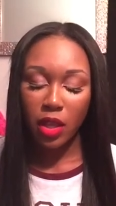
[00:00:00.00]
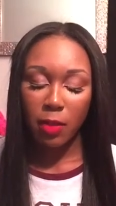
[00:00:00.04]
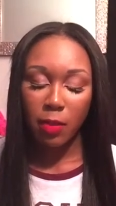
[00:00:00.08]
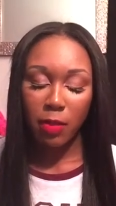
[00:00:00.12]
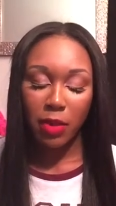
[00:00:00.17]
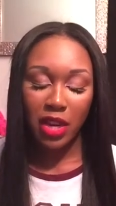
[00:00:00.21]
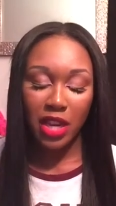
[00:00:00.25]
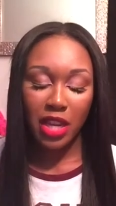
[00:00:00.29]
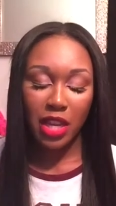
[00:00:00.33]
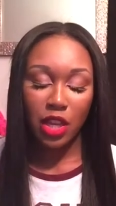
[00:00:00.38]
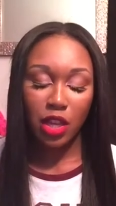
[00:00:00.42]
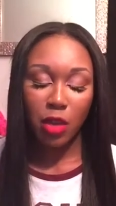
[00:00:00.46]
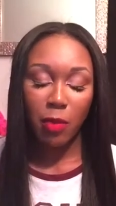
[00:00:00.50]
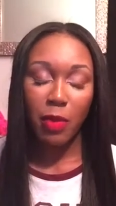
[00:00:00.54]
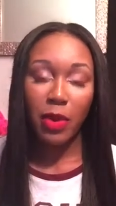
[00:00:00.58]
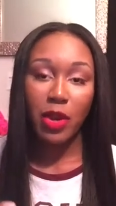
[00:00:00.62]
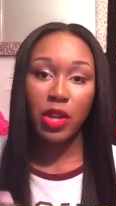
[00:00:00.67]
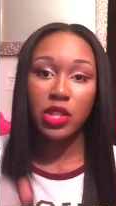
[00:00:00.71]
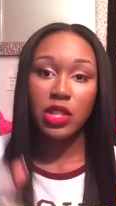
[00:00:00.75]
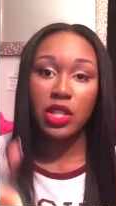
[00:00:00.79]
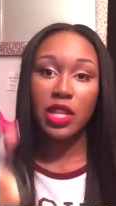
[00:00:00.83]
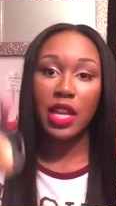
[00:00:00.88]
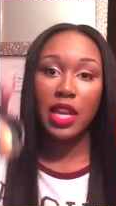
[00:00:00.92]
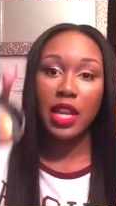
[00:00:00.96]
put it in your
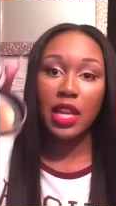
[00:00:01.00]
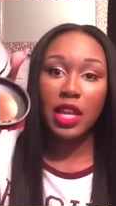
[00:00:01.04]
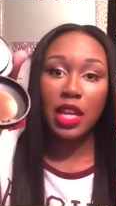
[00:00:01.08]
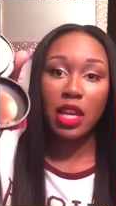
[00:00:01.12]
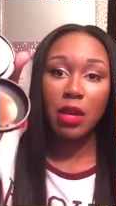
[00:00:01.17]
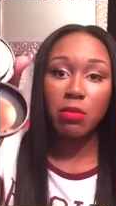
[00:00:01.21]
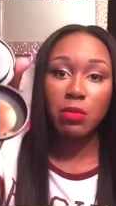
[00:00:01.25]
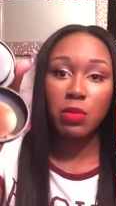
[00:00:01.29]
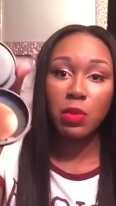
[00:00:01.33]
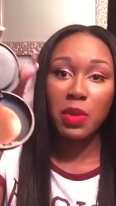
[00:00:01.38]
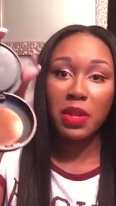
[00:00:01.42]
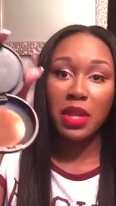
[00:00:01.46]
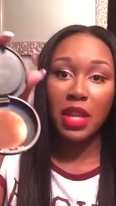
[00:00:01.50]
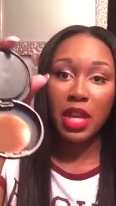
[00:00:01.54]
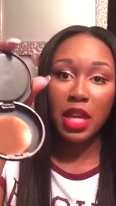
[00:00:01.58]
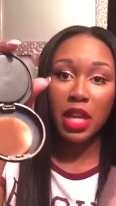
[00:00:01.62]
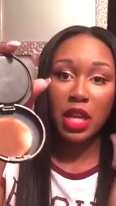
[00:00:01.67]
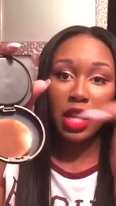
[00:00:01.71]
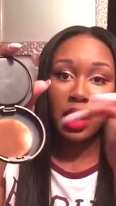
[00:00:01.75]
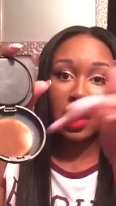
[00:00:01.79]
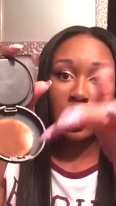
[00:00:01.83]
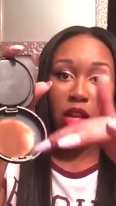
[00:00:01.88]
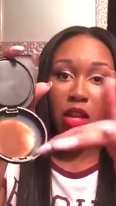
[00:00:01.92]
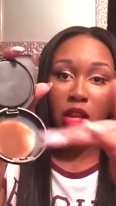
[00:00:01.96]
purse and it comes with like
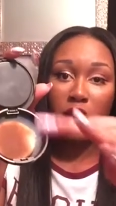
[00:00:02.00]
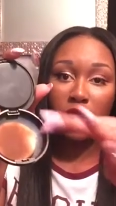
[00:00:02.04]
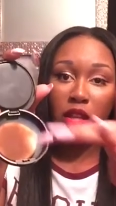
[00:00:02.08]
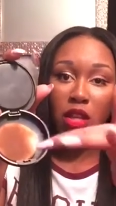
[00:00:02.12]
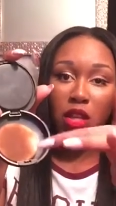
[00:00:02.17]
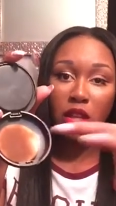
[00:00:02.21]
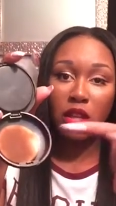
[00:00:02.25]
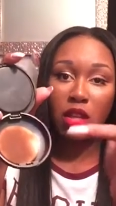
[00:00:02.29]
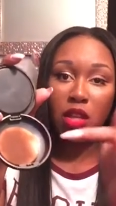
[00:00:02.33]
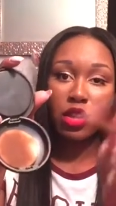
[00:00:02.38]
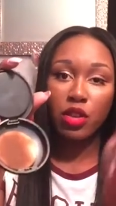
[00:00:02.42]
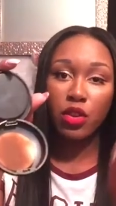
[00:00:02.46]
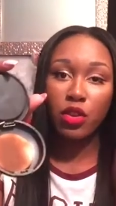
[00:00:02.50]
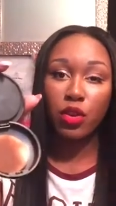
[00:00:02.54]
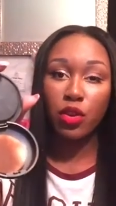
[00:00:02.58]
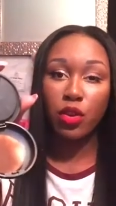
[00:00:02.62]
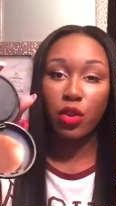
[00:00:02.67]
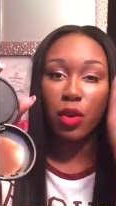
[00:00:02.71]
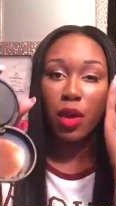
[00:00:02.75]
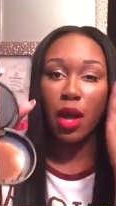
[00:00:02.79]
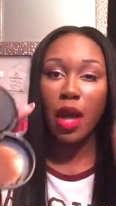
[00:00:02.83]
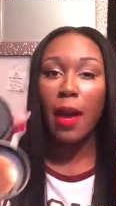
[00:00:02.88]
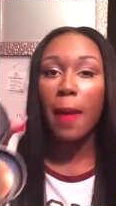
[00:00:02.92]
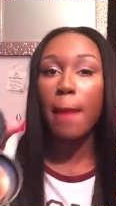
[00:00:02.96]
a
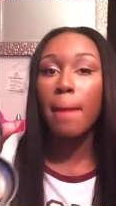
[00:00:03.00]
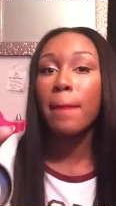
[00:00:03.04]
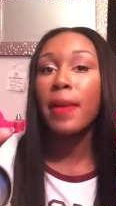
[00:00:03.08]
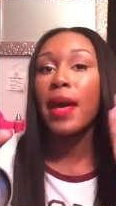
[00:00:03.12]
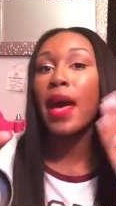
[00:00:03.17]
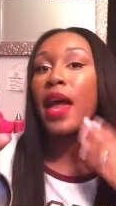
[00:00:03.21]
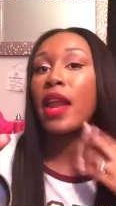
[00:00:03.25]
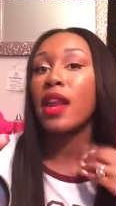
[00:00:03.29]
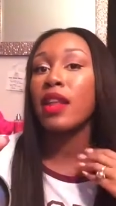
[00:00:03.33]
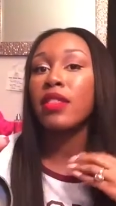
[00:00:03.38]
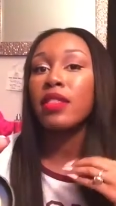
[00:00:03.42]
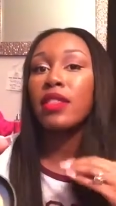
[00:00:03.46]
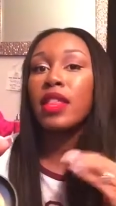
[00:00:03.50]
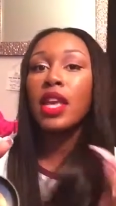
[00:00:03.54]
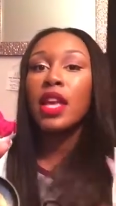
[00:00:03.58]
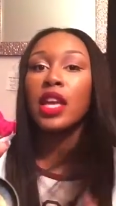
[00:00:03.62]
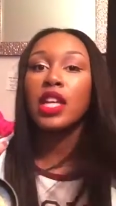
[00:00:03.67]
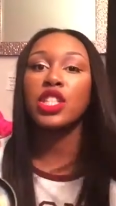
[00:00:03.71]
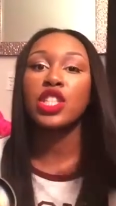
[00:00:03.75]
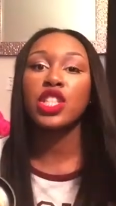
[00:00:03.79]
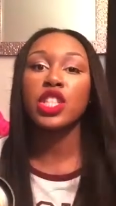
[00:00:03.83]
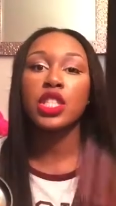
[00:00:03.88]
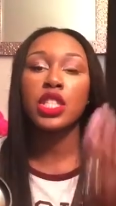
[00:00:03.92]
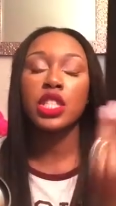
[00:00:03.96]
little pattern
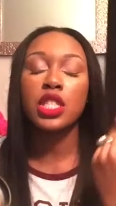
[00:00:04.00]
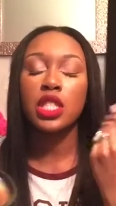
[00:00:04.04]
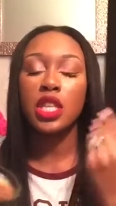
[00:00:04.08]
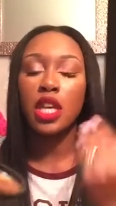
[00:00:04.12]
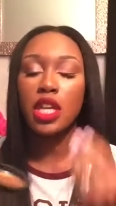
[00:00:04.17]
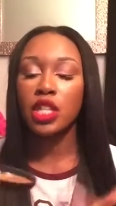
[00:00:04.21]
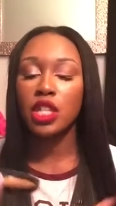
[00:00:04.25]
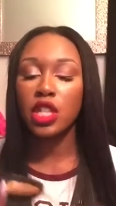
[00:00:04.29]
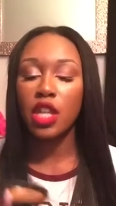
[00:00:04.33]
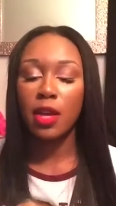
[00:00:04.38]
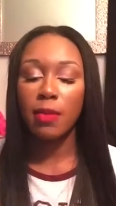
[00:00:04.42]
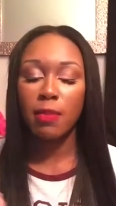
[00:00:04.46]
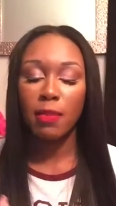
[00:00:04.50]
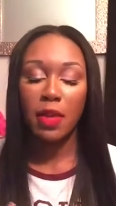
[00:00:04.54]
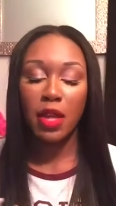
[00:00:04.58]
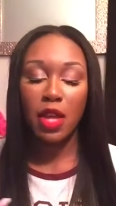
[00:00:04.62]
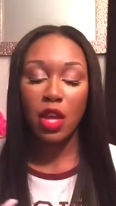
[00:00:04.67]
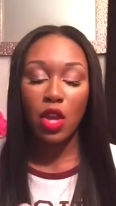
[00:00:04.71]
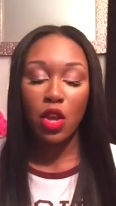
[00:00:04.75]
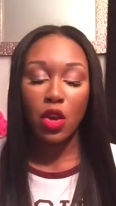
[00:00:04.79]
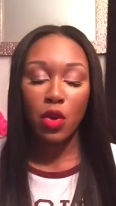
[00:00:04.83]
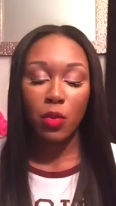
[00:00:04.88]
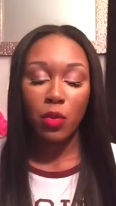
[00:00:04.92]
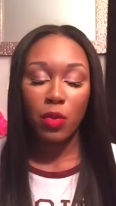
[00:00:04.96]
thing just a touch up
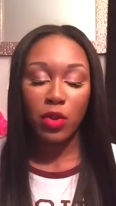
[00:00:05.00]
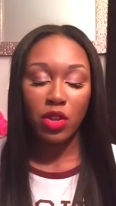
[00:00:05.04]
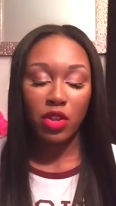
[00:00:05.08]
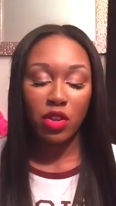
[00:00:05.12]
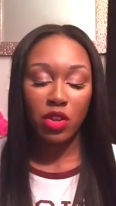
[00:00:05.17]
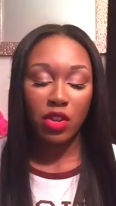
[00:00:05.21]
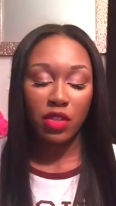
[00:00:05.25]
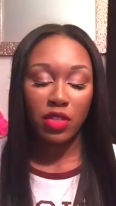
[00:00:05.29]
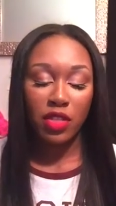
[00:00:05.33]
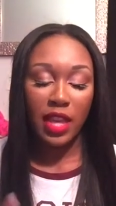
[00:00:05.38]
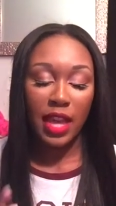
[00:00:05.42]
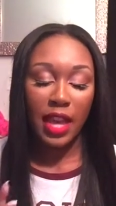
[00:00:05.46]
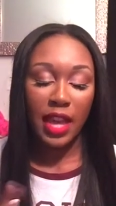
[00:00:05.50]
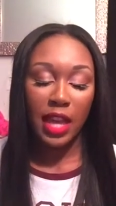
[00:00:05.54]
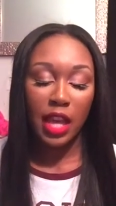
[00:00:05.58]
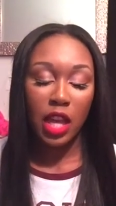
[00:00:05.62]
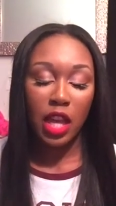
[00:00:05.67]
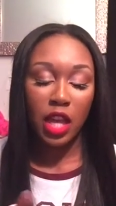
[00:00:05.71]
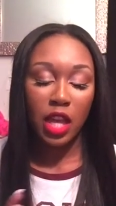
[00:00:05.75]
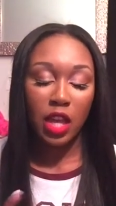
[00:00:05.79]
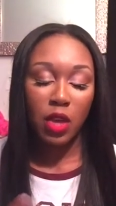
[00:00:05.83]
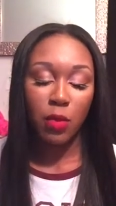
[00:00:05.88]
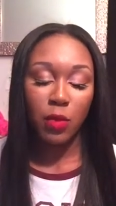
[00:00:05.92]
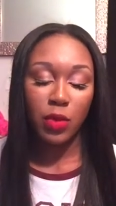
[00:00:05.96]
when you're in a thing
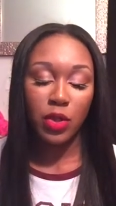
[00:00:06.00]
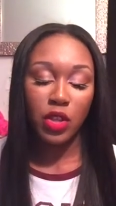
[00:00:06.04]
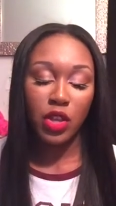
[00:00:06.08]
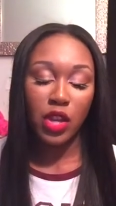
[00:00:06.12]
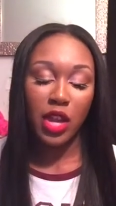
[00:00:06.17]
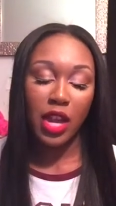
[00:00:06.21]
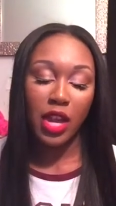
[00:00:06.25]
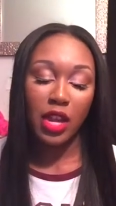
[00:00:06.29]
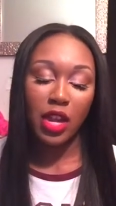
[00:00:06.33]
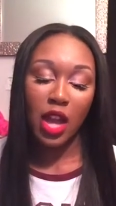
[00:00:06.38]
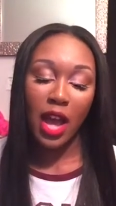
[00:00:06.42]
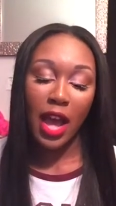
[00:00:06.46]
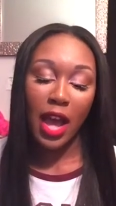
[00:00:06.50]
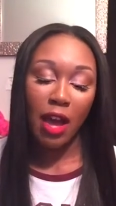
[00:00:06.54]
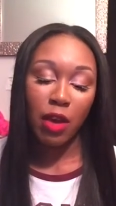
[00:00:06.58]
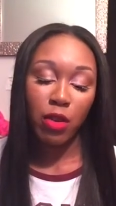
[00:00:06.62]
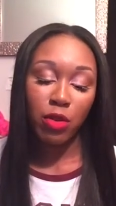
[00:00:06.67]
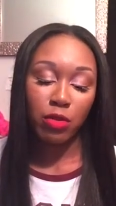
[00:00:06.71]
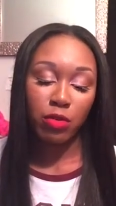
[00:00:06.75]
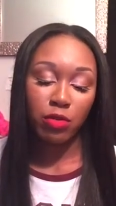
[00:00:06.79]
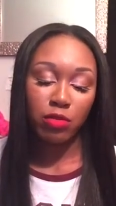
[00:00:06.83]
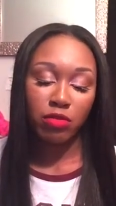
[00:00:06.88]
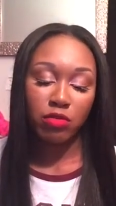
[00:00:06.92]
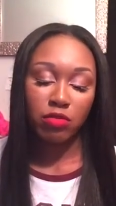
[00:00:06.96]
when you're
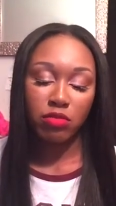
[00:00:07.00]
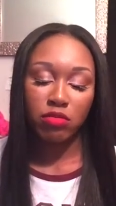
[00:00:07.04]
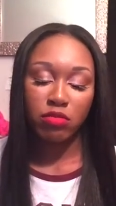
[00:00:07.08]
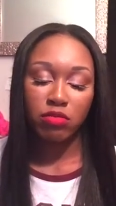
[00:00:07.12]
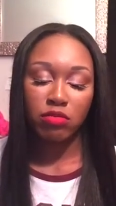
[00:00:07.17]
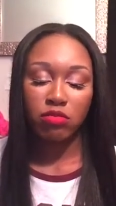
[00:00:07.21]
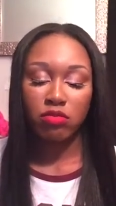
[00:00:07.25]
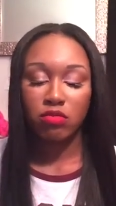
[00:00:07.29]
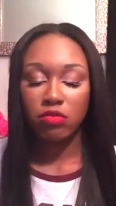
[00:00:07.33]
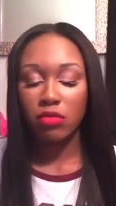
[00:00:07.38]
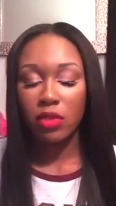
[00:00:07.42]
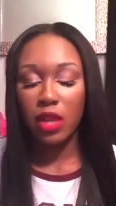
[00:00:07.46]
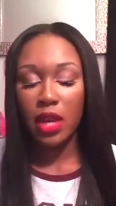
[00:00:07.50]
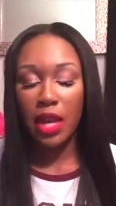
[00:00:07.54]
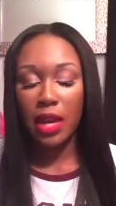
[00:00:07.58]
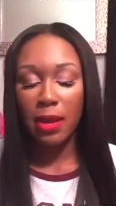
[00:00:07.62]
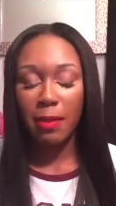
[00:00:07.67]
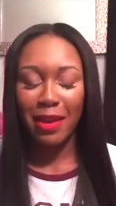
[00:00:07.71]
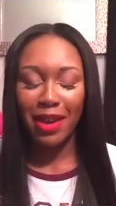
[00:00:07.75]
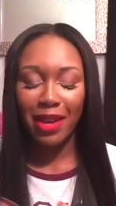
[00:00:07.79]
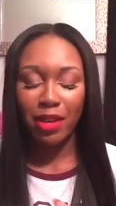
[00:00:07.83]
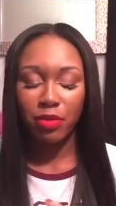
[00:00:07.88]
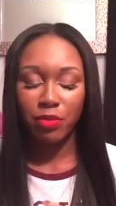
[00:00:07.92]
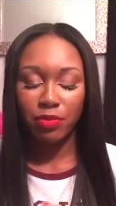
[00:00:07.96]
out and
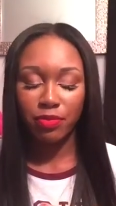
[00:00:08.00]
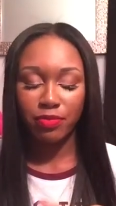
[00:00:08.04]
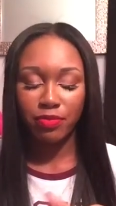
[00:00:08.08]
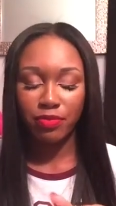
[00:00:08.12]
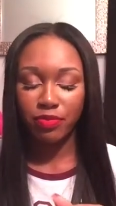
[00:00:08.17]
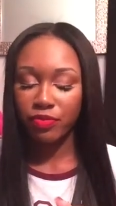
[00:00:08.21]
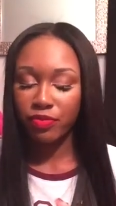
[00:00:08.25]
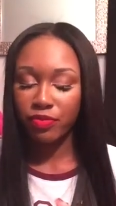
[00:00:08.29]
about